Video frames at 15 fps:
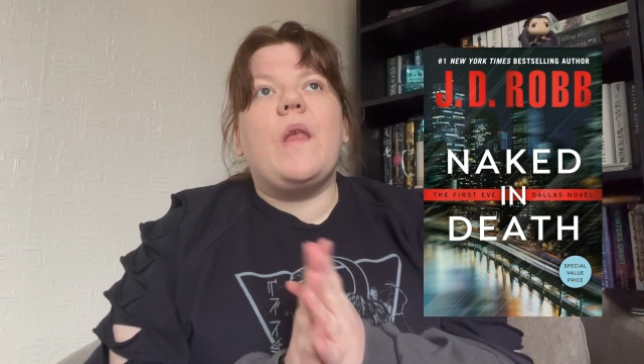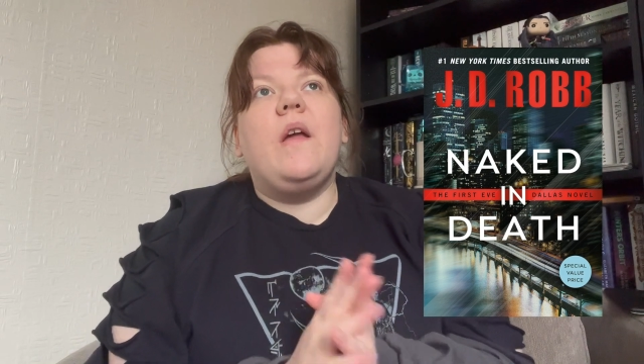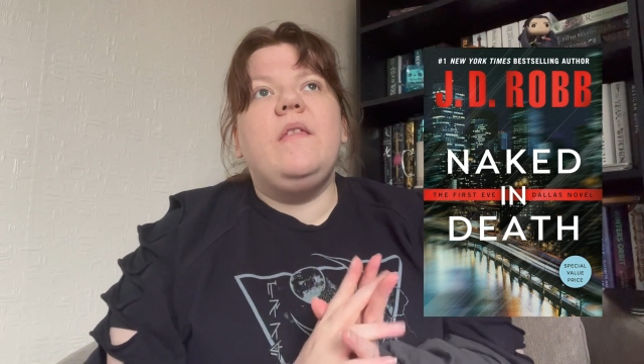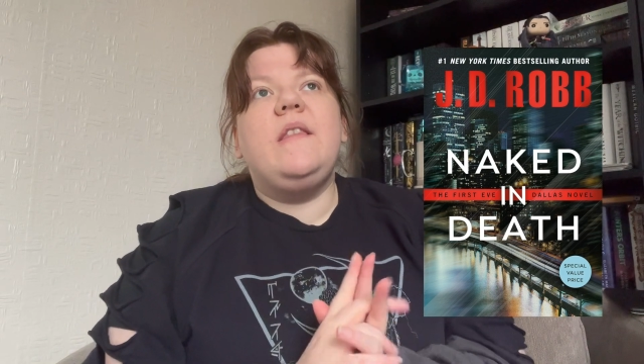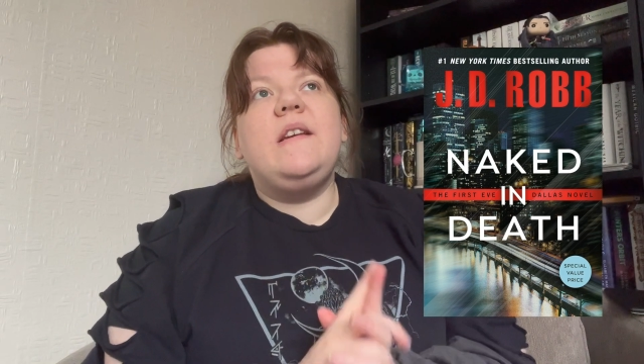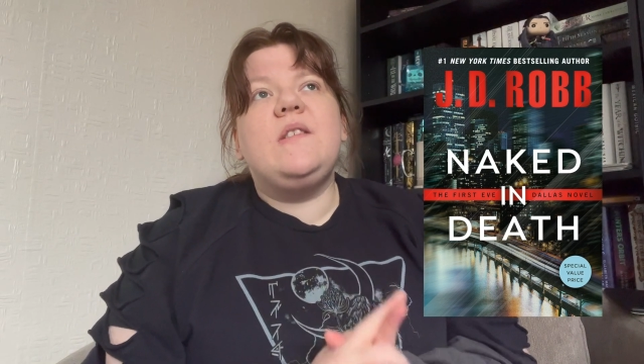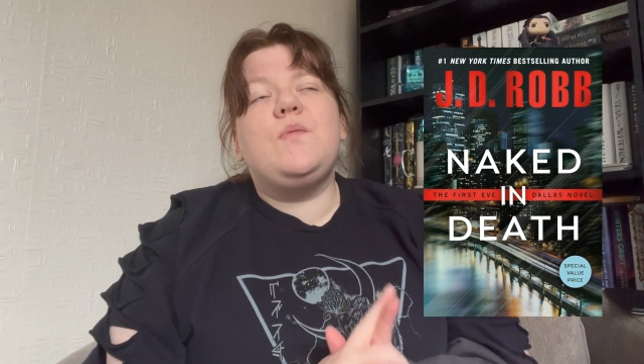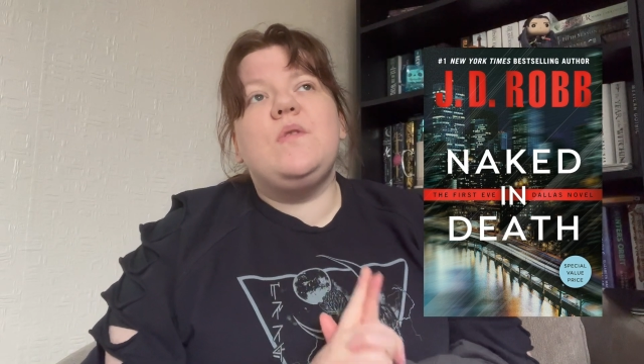
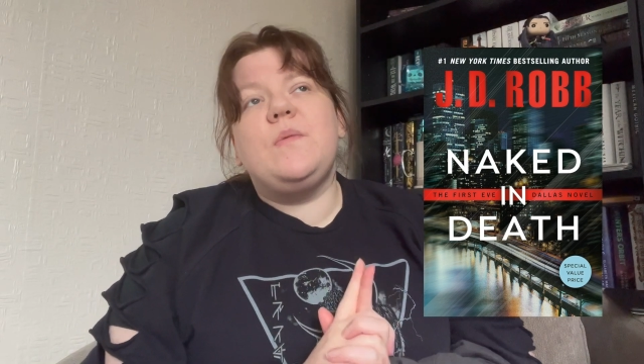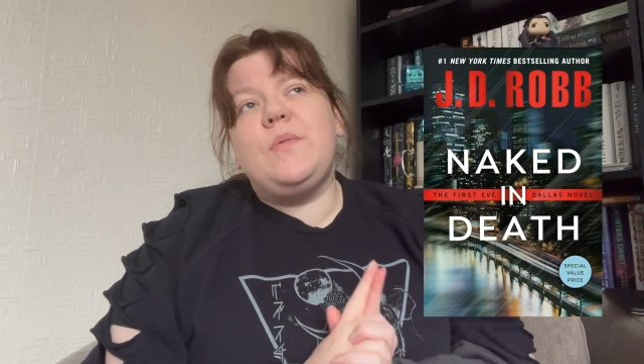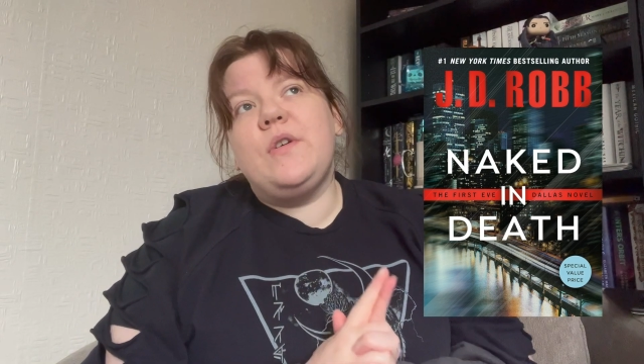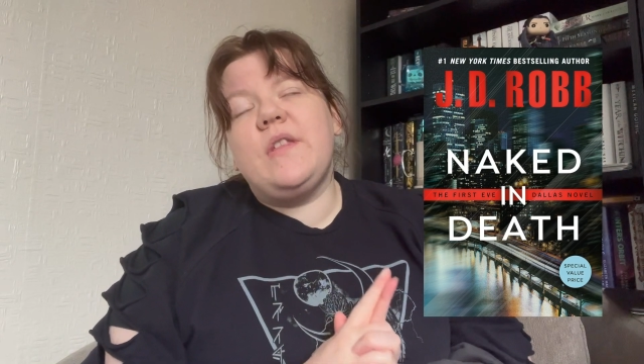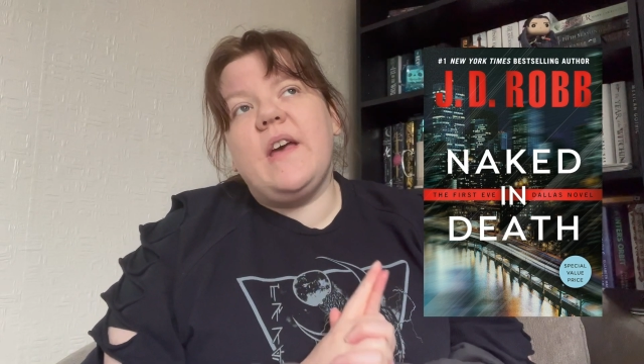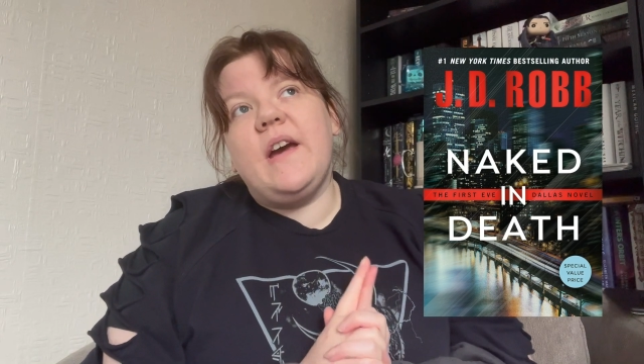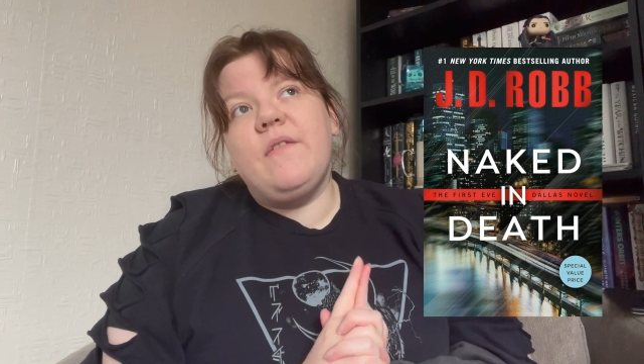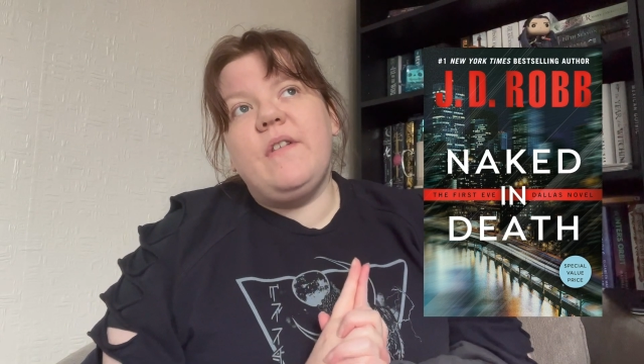this was a book
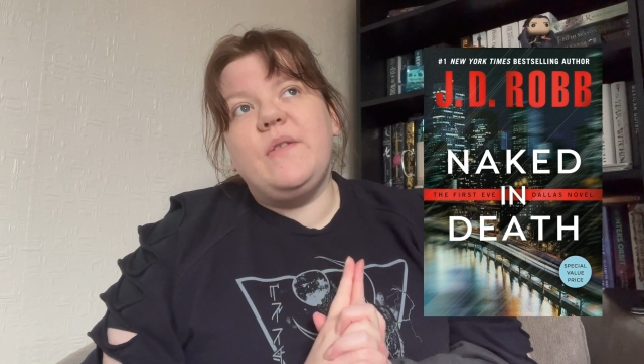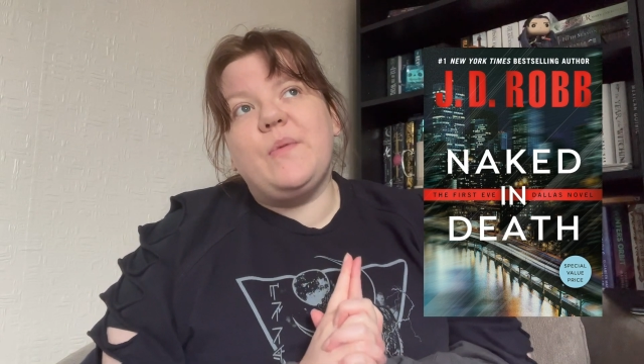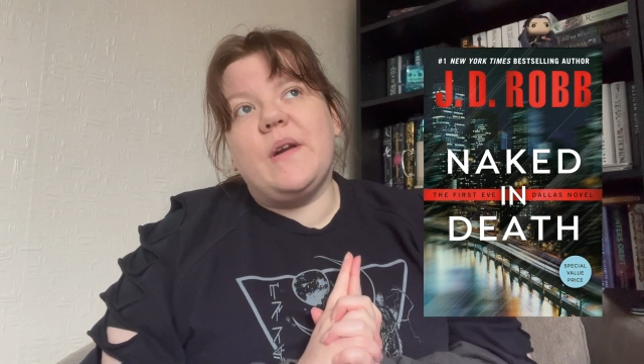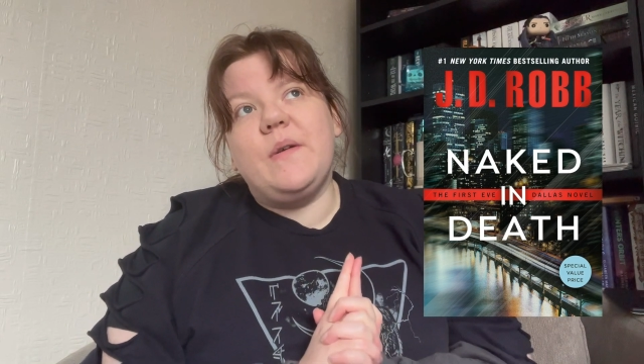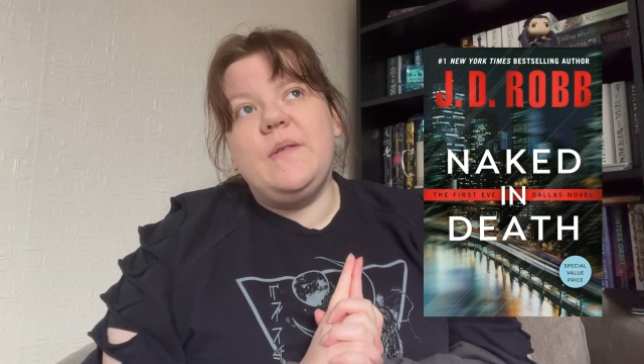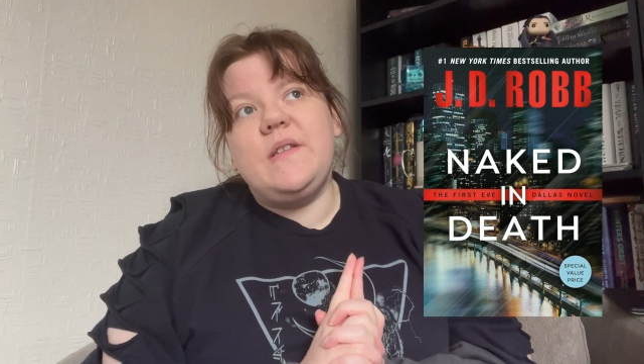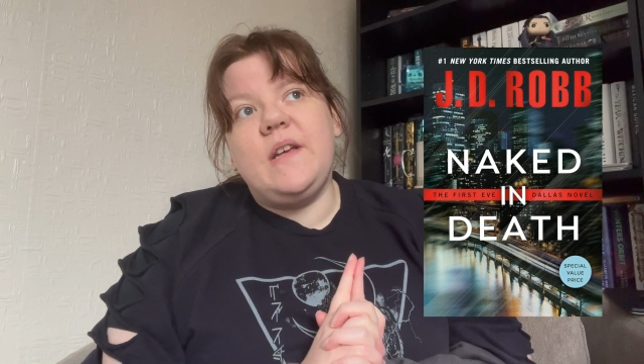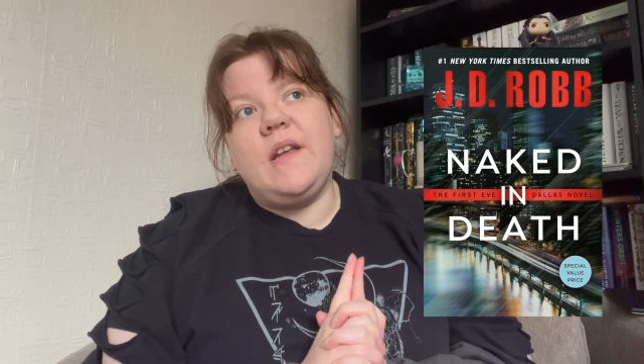that I read when I
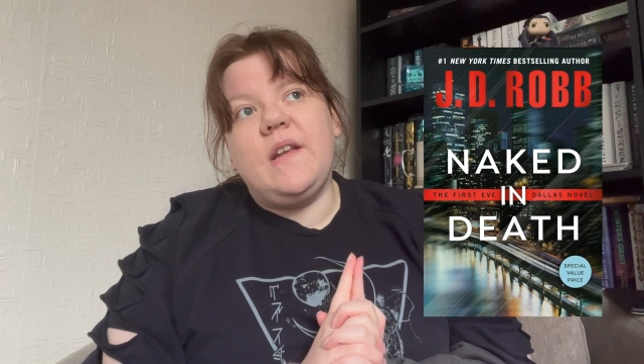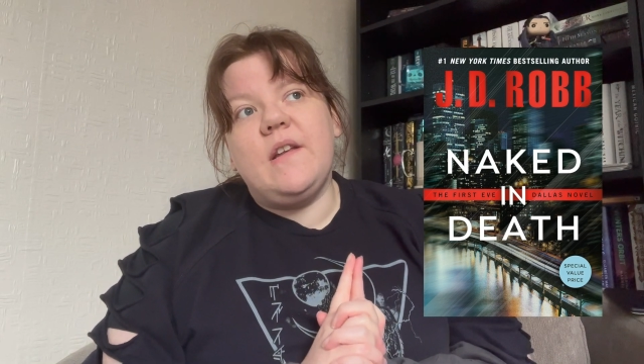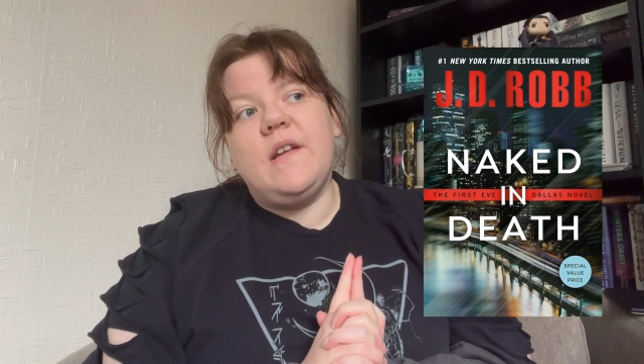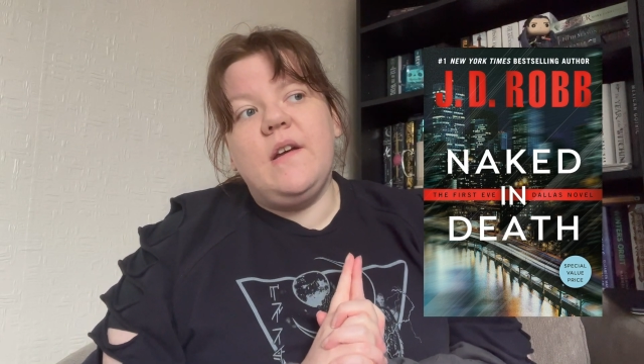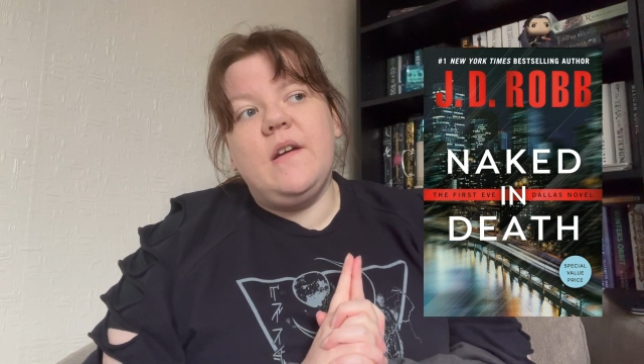was in